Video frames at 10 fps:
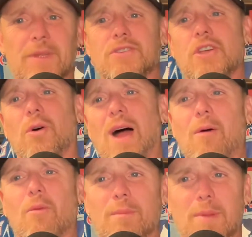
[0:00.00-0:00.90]
So
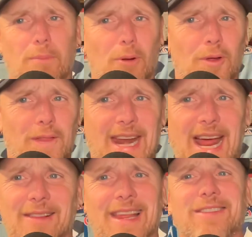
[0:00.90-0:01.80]
I wouldn't be pulling that
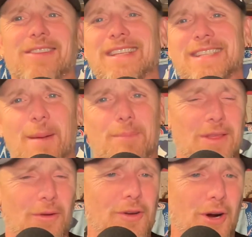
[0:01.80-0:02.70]
out. Let's not
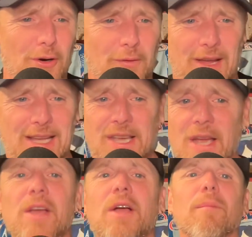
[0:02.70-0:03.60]
be those Cardinal fans,
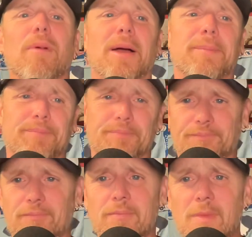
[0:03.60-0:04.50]
but
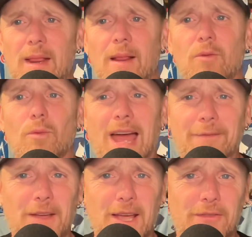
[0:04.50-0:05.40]

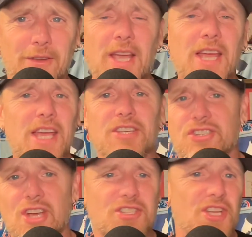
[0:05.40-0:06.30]
Ratface
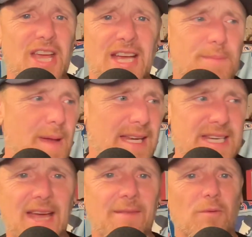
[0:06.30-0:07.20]
is just a yes man.
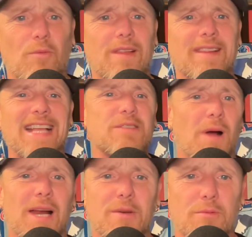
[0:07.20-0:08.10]
Yeah, that's
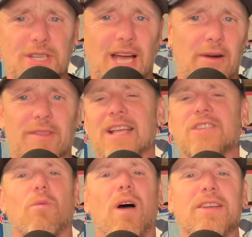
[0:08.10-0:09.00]
why he was hired.
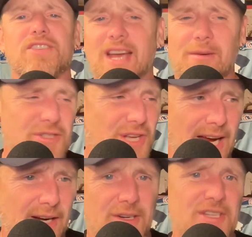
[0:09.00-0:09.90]
That's why Jed was
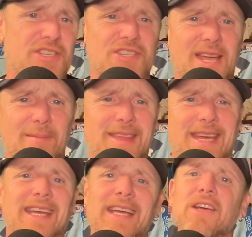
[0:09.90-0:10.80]
hired. It's the same thing.